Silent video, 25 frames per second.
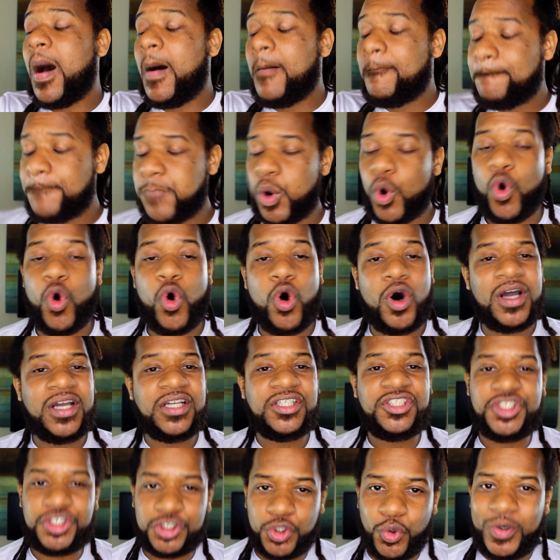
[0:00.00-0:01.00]
a
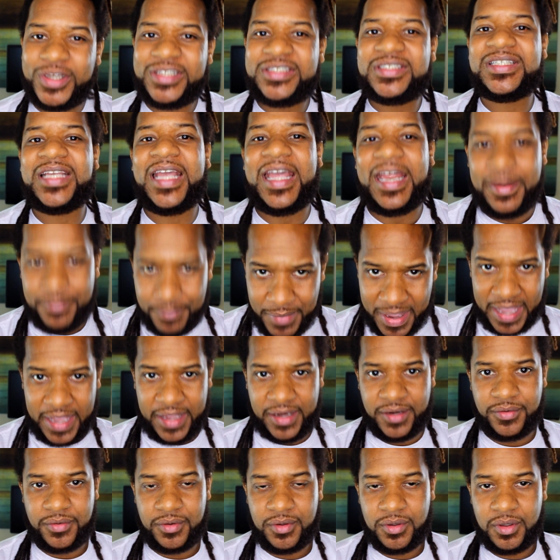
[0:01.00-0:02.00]
poor choice in
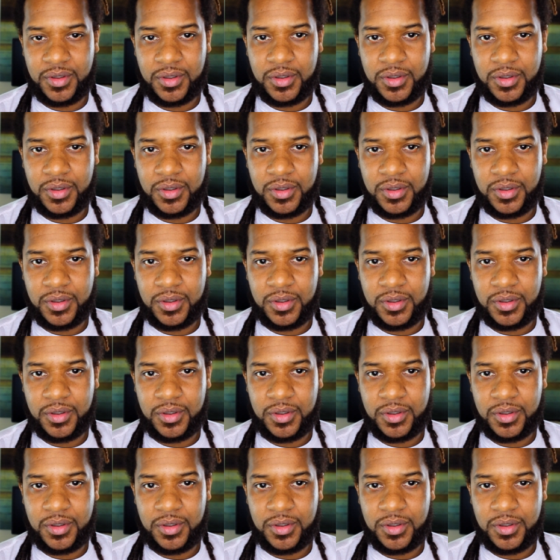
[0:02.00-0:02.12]
men.